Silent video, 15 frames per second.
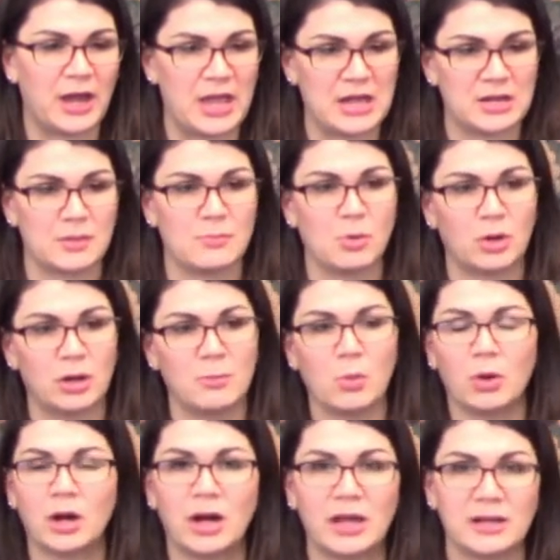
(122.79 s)
in a more and
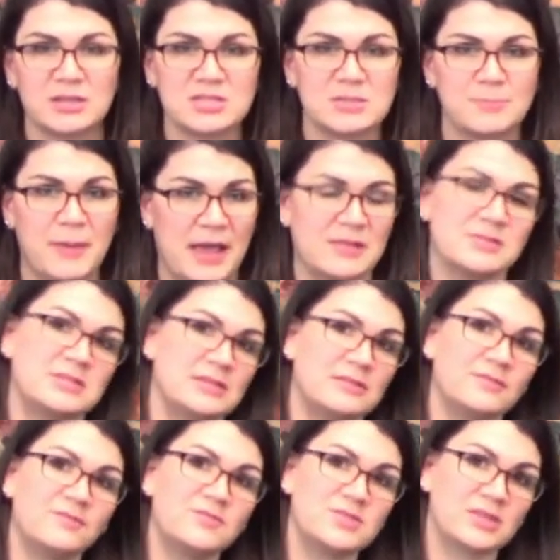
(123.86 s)
more expansive
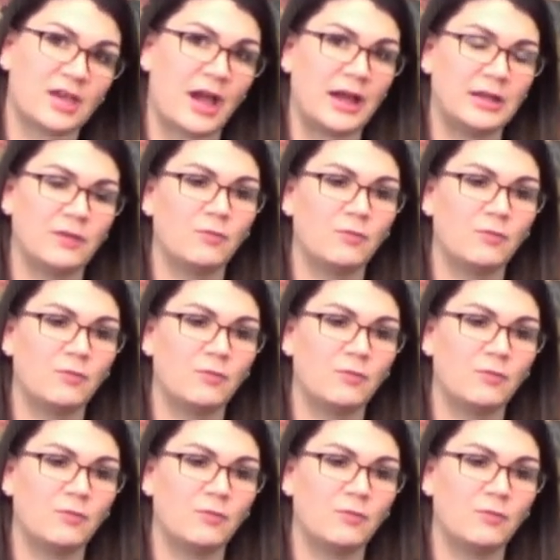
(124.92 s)
kind of